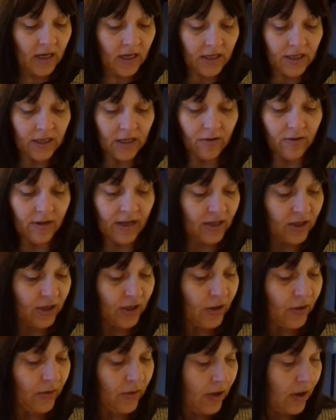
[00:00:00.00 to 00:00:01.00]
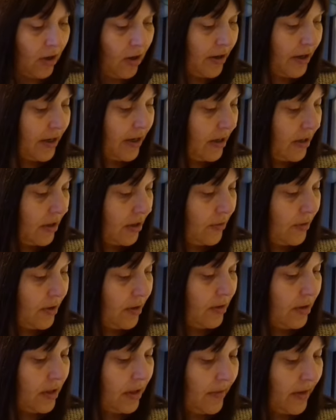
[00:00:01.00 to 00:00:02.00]
So that's two gone and I shall
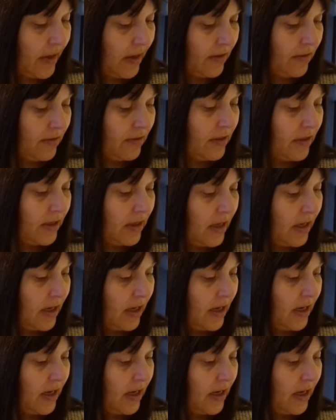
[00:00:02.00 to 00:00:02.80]
use up those